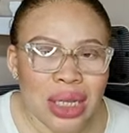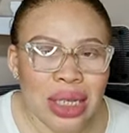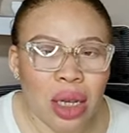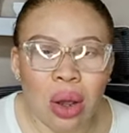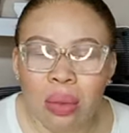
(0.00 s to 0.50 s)

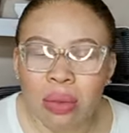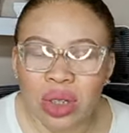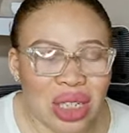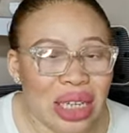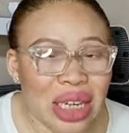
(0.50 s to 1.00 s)
So
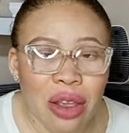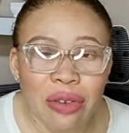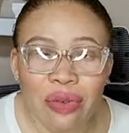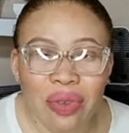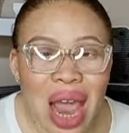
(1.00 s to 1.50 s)
just
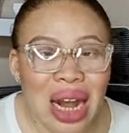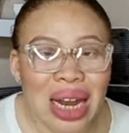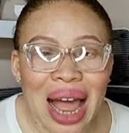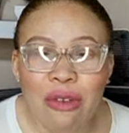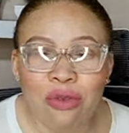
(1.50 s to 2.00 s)
live a
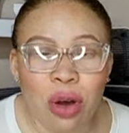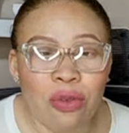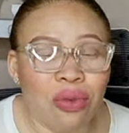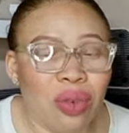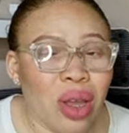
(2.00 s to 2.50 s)
life
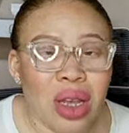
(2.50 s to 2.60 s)
of